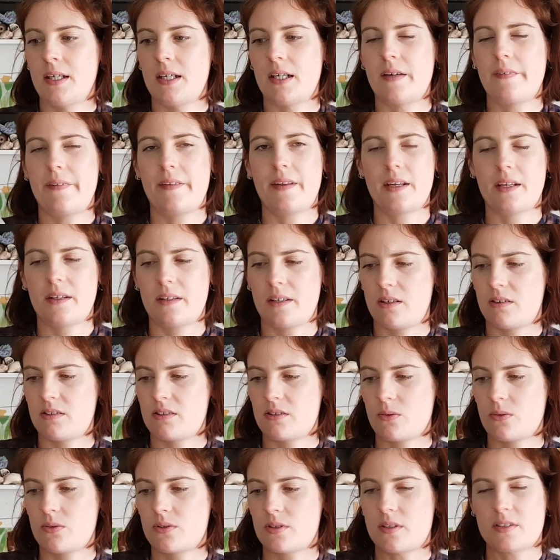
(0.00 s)
And then there's
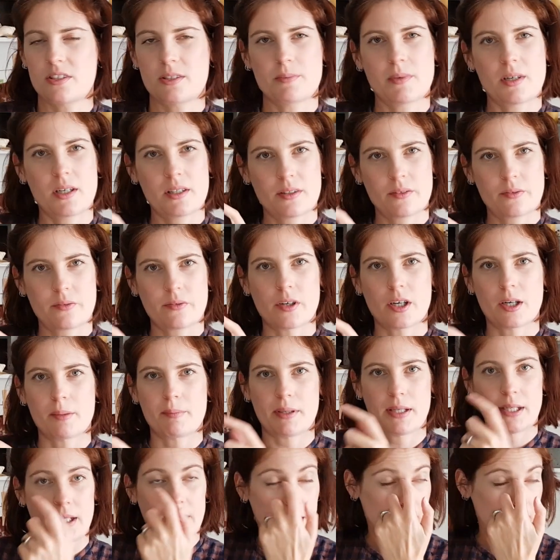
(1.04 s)
also some other fibre
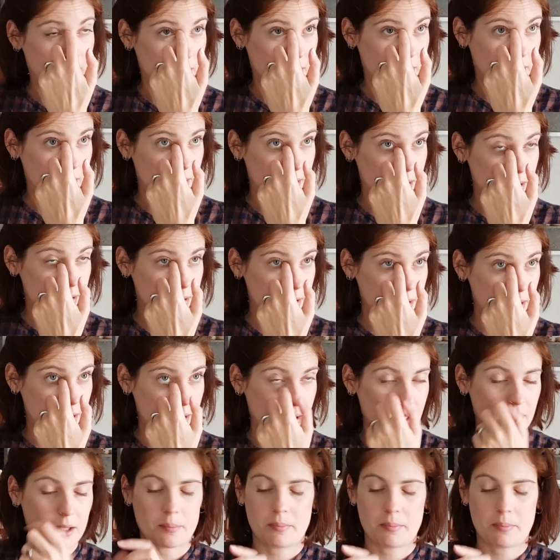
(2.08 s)
here that's in like a